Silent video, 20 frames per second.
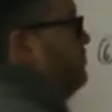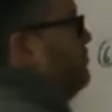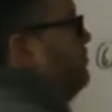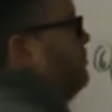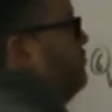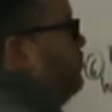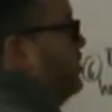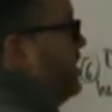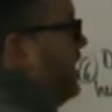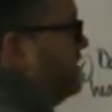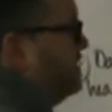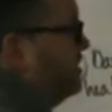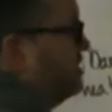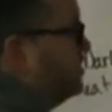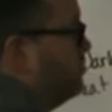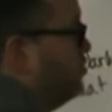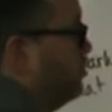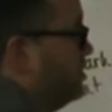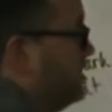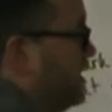We're getting
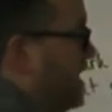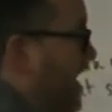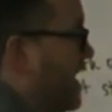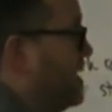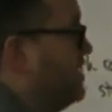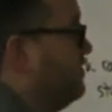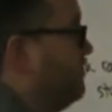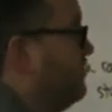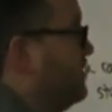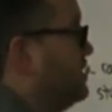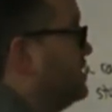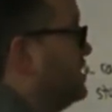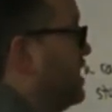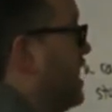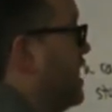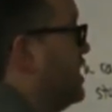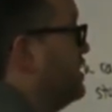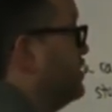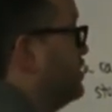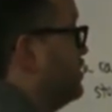towards the end of this
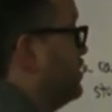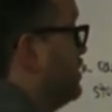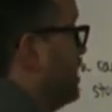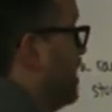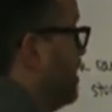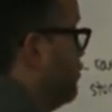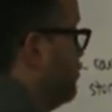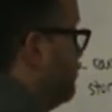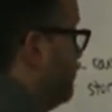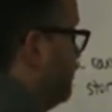answer now,